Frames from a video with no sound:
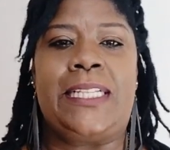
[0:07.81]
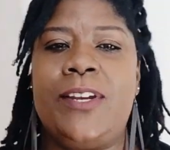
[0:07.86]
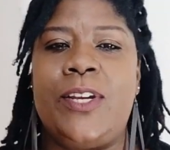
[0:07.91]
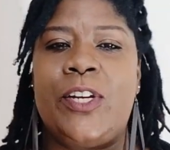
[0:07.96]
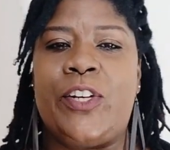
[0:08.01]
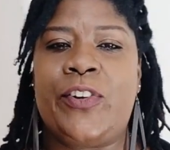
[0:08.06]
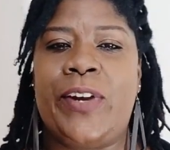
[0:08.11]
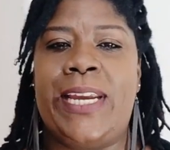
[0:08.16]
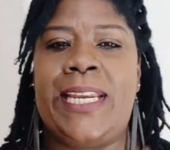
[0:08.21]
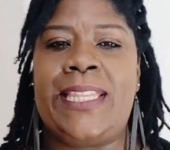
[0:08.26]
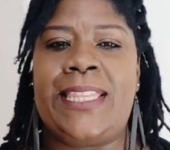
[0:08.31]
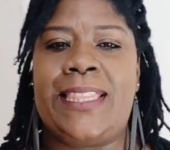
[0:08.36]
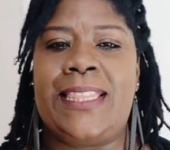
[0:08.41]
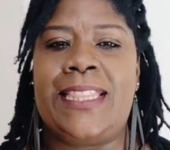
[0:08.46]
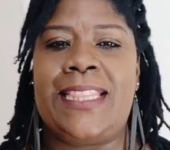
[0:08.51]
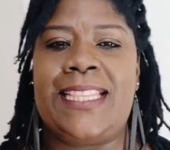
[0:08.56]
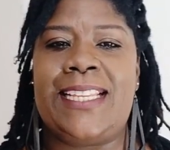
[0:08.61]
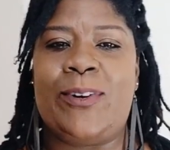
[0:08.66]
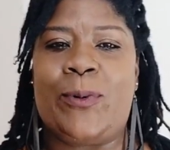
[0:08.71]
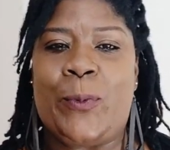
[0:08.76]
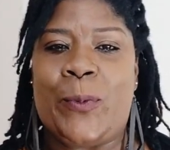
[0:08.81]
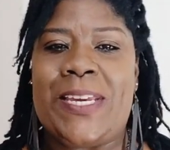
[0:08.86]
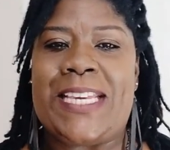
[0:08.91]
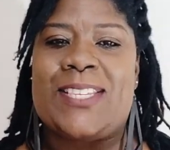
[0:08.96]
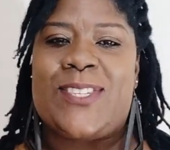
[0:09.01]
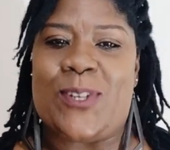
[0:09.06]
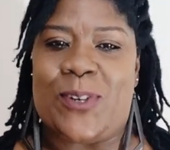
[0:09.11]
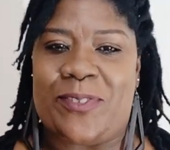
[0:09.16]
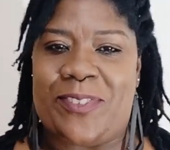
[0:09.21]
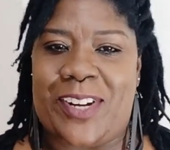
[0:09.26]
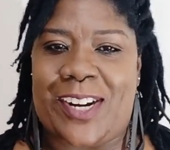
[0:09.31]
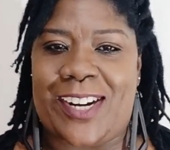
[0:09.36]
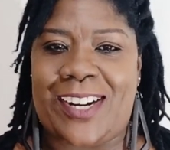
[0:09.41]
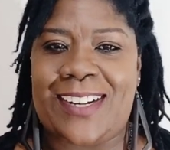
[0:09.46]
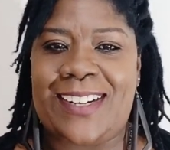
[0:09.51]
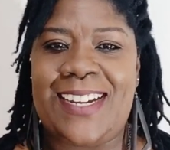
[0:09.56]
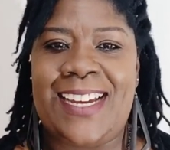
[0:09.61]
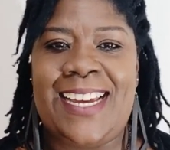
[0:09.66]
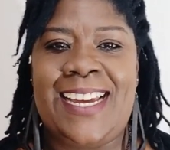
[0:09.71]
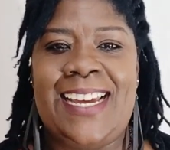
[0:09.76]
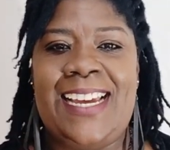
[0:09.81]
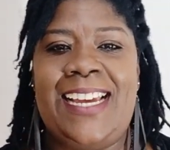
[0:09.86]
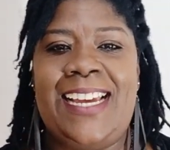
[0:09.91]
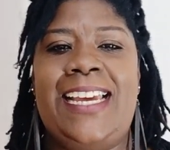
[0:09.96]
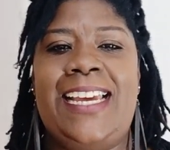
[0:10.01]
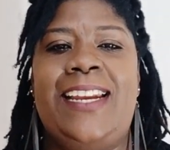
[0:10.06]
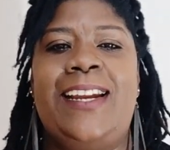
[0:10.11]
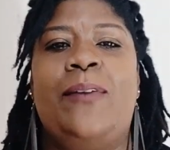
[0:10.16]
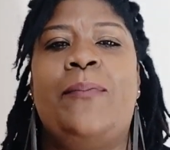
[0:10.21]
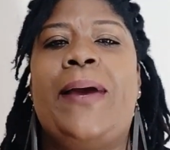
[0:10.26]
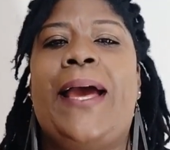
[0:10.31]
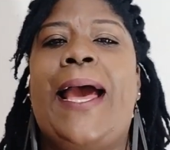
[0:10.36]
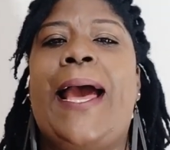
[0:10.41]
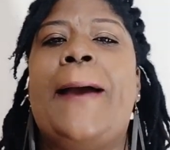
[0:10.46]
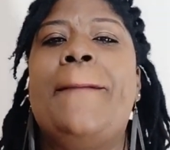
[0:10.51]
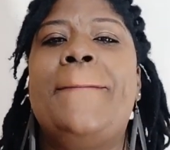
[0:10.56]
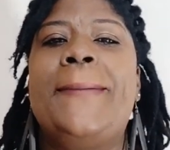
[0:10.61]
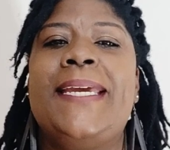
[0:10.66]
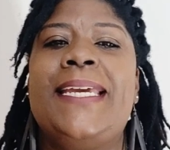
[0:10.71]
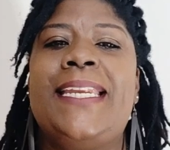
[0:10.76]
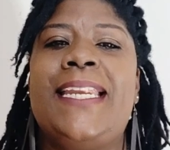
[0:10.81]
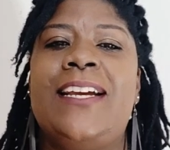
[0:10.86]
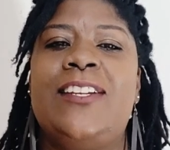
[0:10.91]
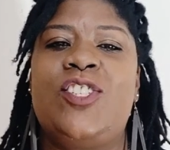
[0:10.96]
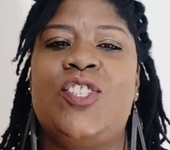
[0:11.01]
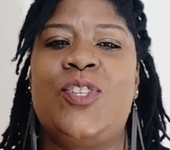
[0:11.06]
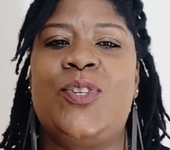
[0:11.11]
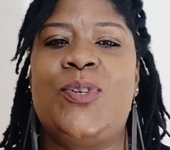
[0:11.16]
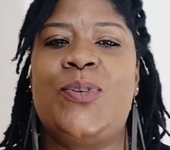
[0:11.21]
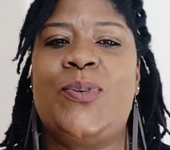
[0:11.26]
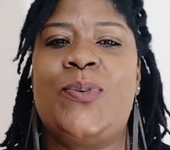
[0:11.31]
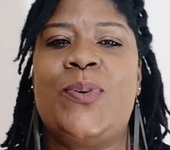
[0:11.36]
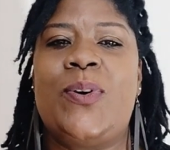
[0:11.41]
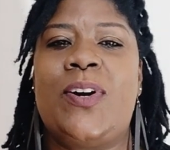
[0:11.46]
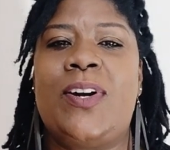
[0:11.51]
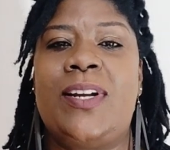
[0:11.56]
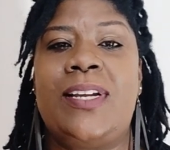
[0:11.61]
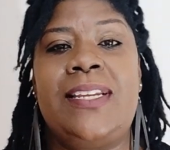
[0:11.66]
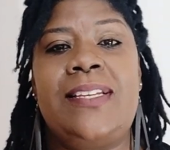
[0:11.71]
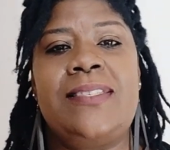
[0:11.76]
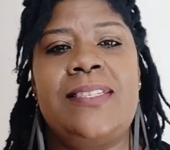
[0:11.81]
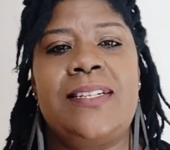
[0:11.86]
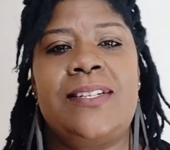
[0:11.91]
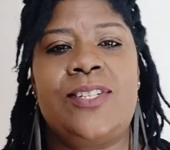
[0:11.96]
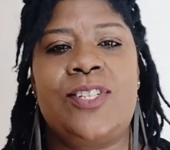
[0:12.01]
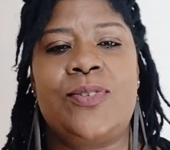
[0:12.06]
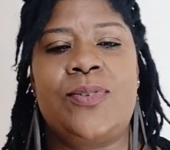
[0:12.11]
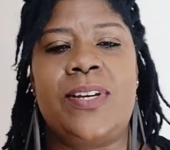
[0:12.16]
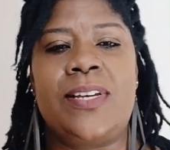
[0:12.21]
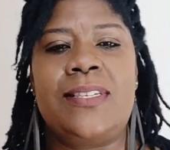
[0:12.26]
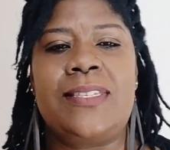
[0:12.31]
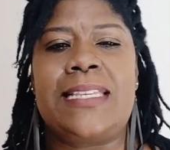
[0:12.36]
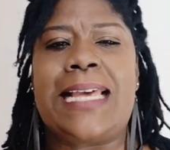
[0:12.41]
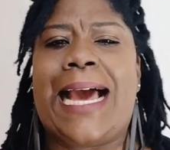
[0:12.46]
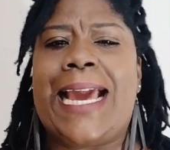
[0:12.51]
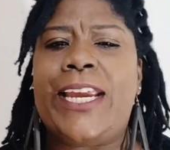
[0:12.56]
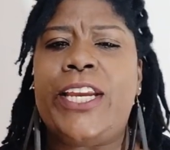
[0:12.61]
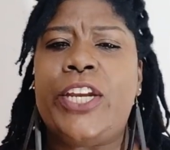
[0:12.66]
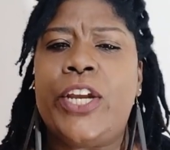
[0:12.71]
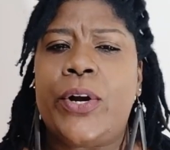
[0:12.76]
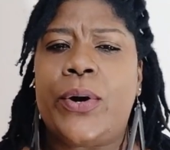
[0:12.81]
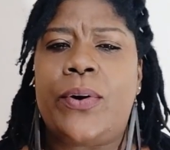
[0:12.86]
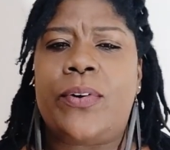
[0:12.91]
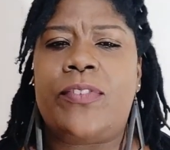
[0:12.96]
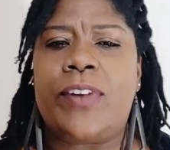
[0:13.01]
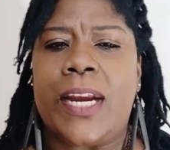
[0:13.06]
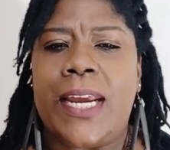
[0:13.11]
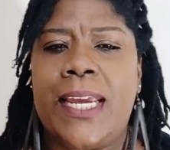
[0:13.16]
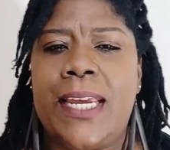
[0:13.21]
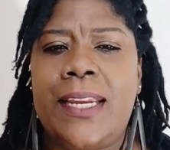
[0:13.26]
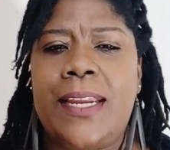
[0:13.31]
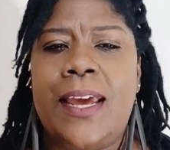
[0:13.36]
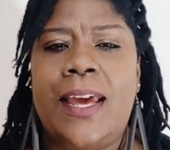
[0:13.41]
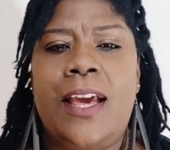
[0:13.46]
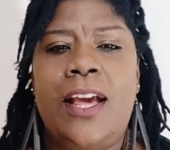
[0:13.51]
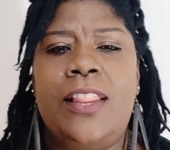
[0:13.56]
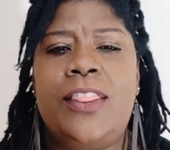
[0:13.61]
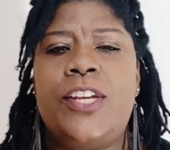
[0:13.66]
Having a great week so far, and I'm happy that you are listening to us. I know, right?